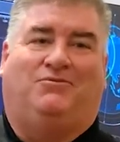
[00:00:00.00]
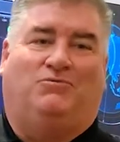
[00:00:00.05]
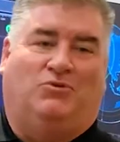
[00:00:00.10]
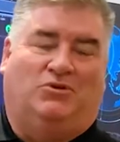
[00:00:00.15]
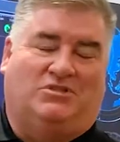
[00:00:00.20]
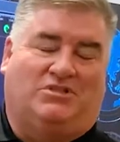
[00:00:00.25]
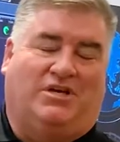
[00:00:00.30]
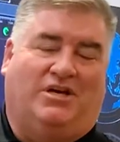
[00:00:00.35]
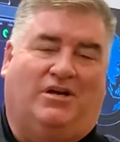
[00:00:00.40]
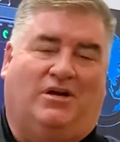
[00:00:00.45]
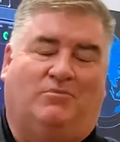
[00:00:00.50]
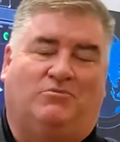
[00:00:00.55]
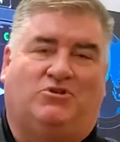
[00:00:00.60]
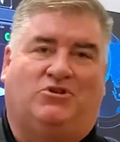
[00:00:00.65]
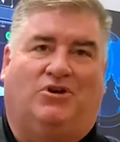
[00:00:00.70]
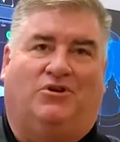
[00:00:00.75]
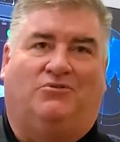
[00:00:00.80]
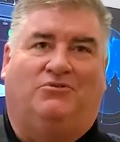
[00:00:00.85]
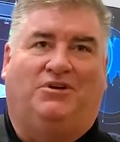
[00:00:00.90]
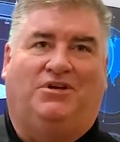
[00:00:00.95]
once again, I'm
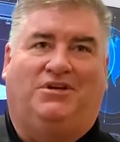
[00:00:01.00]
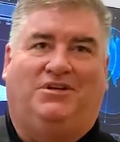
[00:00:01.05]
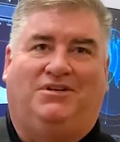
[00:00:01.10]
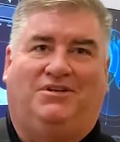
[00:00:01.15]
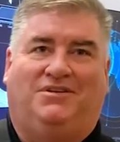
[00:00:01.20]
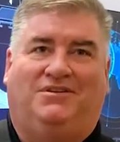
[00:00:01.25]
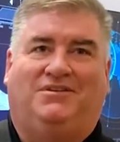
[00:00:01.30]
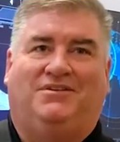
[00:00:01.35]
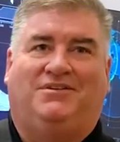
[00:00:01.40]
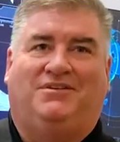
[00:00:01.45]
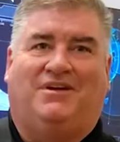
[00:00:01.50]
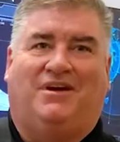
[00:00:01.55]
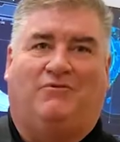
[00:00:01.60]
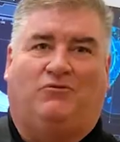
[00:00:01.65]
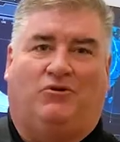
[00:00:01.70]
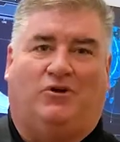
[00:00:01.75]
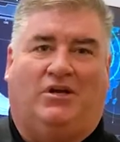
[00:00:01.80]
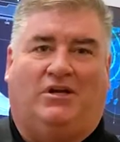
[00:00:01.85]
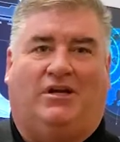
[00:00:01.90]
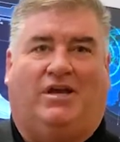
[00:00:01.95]
Sean Reed. Have a great